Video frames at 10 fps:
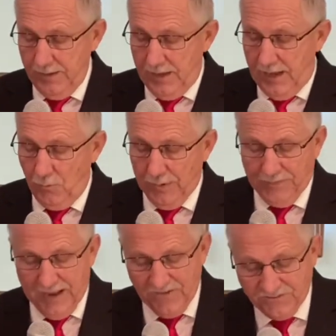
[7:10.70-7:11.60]
And when
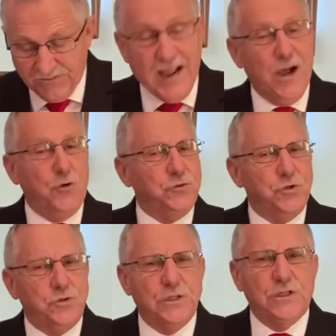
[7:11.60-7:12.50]
they fail to
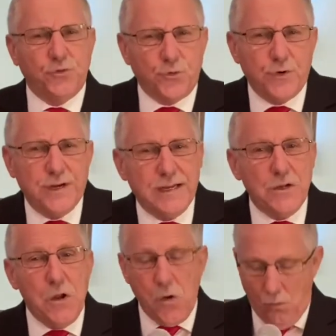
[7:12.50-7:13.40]

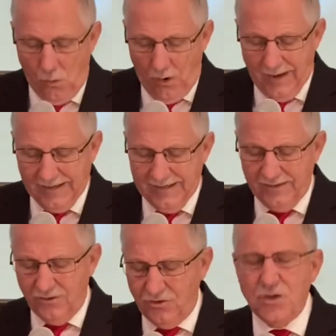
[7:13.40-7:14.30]
decree what
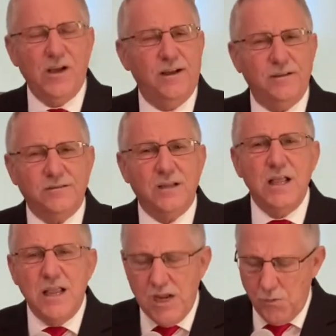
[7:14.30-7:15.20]
is just,
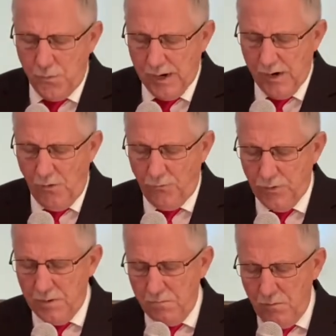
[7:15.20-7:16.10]
he will
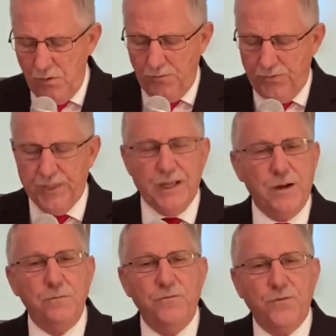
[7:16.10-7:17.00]
remove
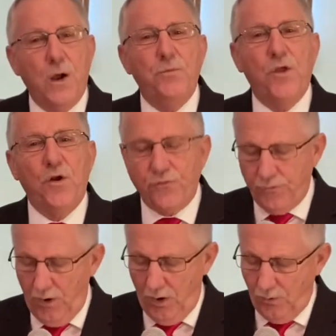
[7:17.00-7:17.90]
them from their
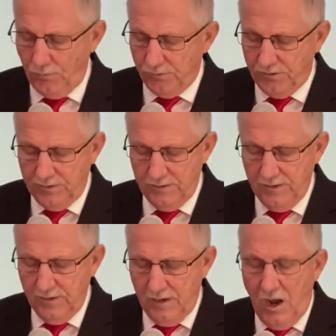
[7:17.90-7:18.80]
thrones.
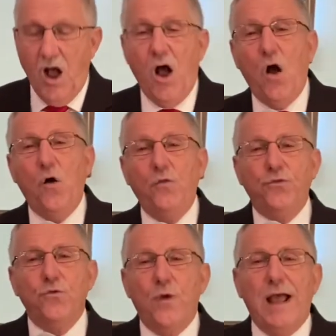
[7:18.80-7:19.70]
All
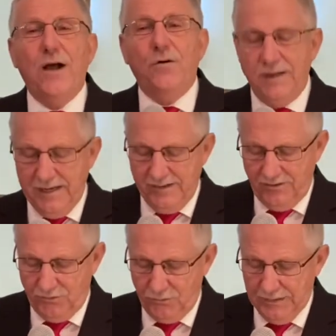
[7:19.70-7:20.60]
throughout
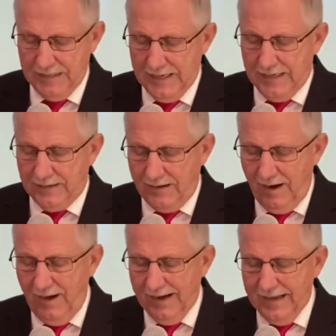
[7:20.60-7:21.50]
history,
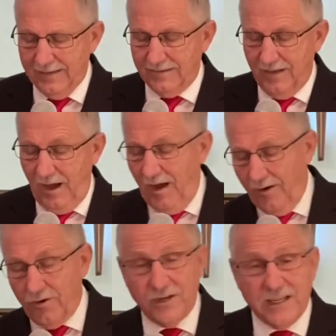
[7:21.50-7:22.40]
God has
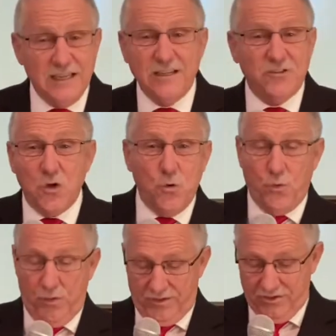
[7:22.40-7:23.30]
honored kings who
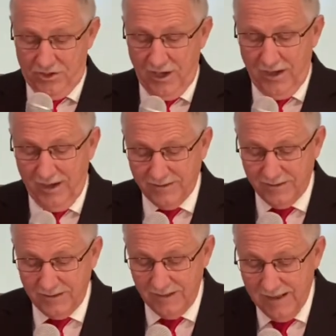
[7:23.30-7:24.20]
were
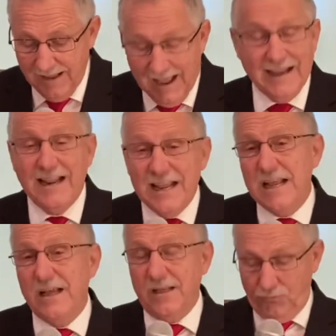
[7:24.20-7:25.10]
just, and he
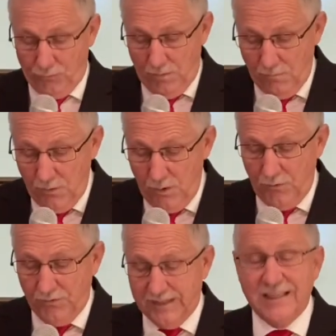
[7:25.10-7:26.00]
has
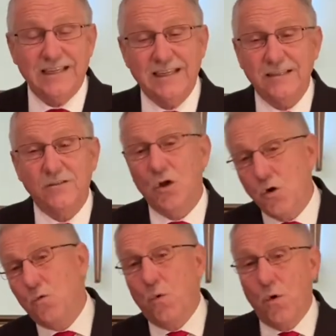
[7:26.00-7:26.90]
removed kings
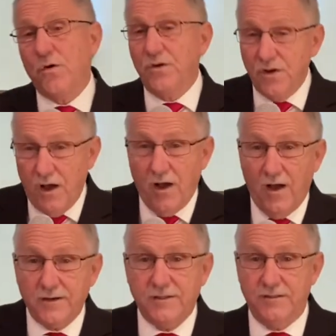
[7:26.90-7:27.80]
who were
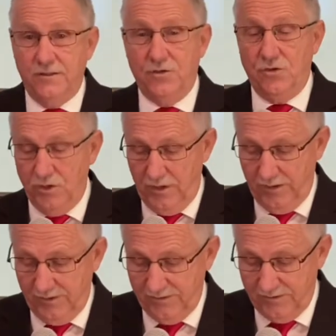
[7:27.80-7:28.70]
not
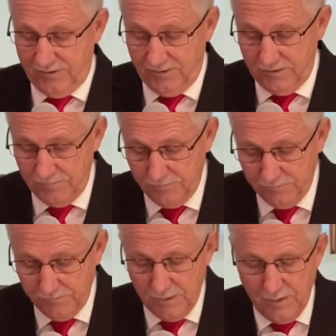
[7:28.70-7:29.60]
just.
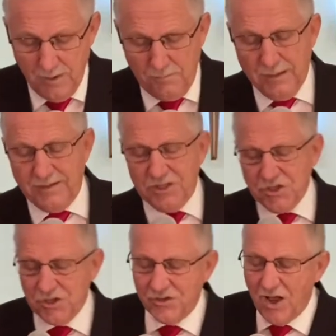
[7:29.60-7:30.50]
But did
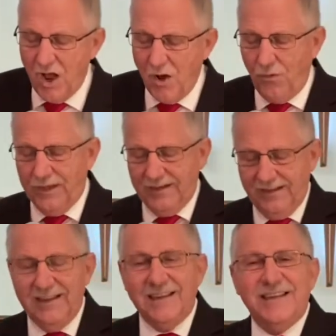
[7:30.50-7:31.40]
you know
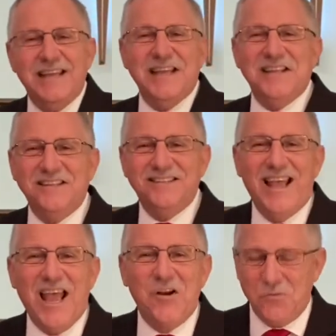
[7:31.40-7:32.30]
that kings
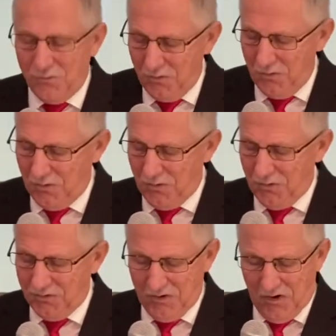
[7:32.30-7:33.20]
and
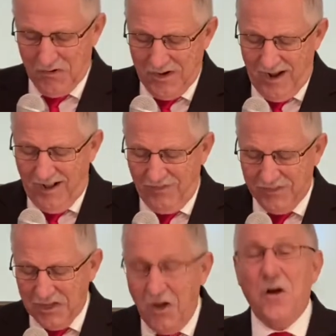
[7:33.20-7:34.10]
rulers are not
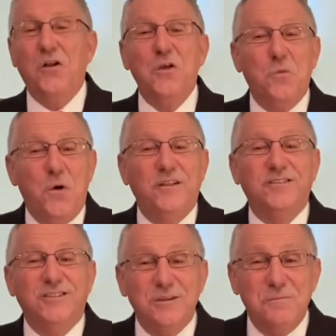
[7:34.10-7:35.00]
the only ones
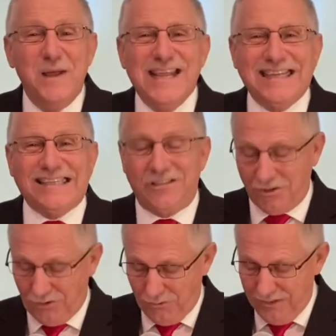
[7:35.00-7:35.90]
to make
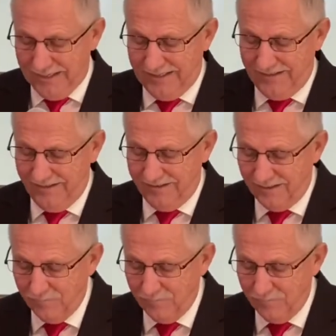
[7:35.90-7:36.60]
decrees?